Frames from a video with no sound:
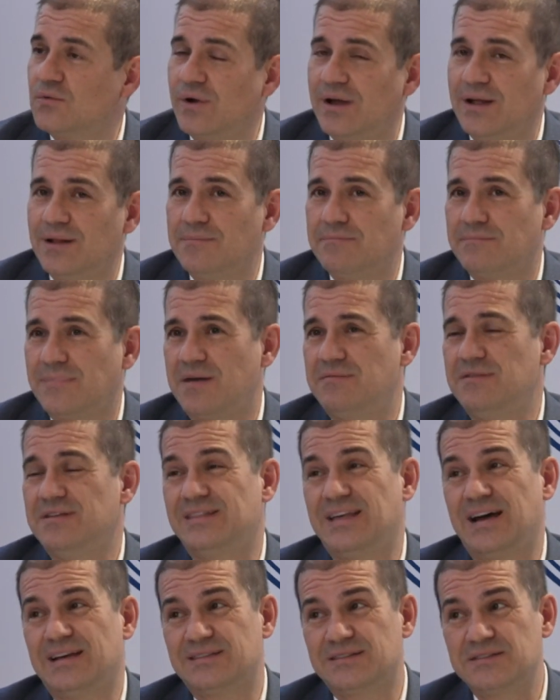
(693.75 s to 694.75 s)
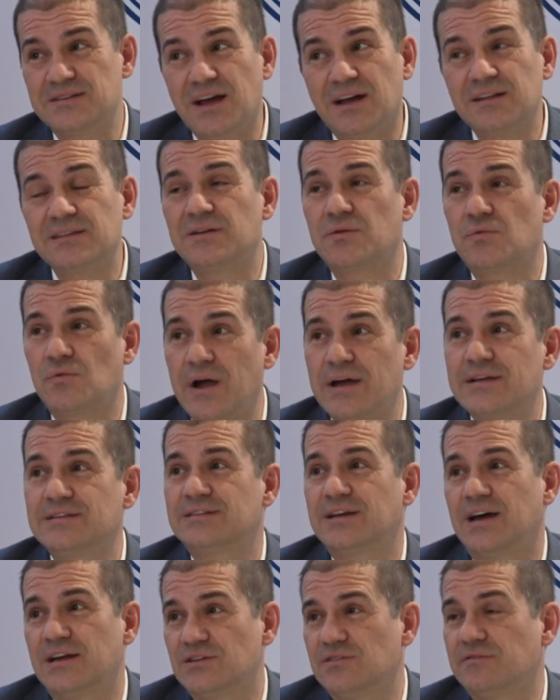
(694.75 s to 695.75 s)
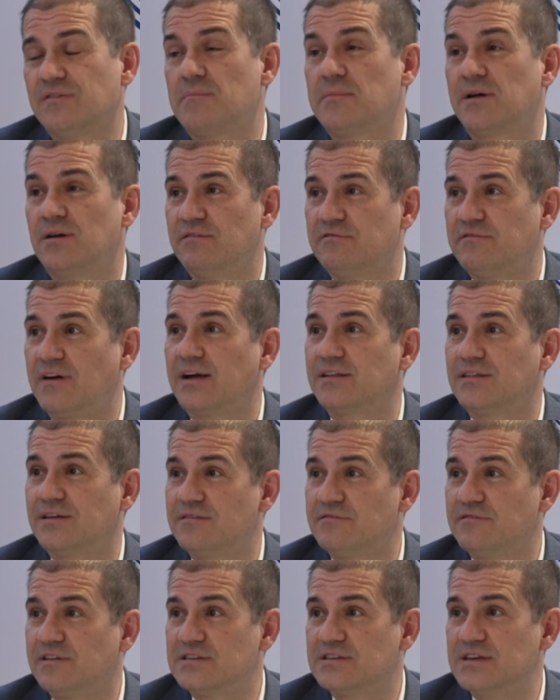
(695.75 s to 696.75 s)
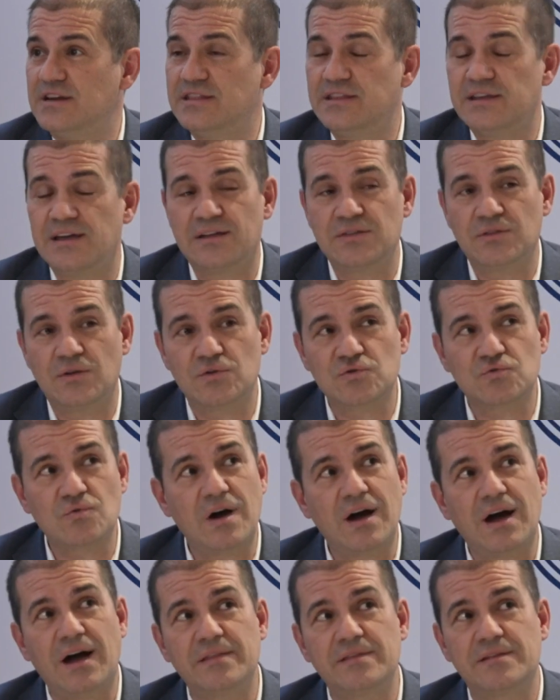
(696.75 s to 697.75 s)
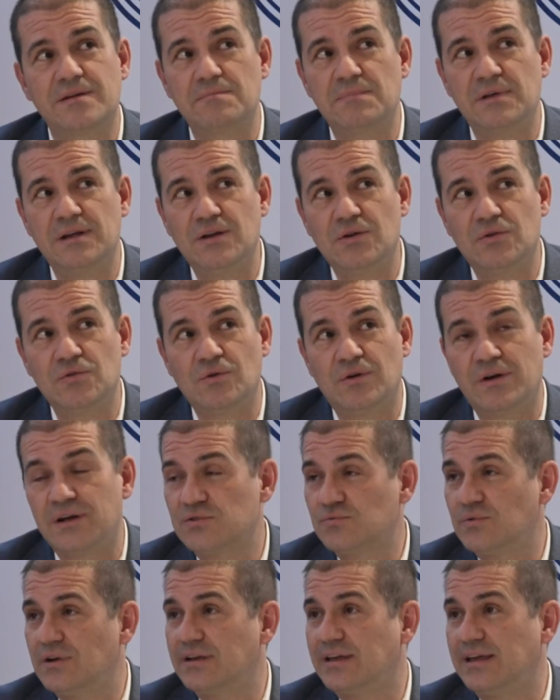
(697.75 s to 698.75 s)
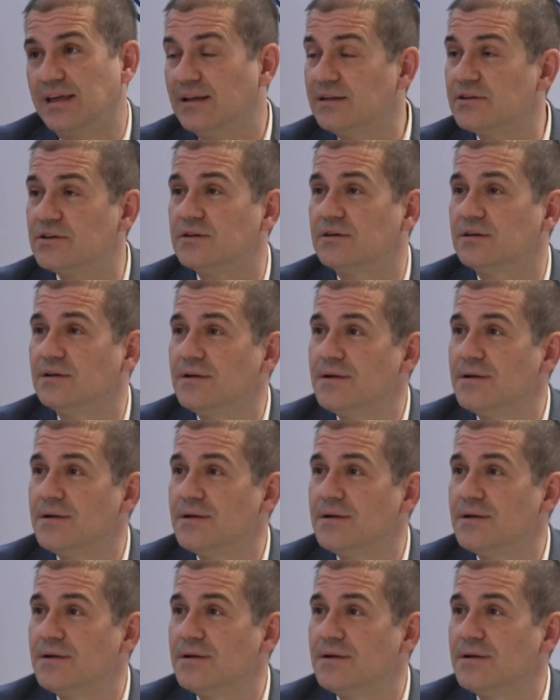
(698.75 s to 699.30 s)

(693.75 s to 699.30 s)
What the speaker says: well, maybe that's not the right size of a manufacturing facility, and those $100 million will kill you,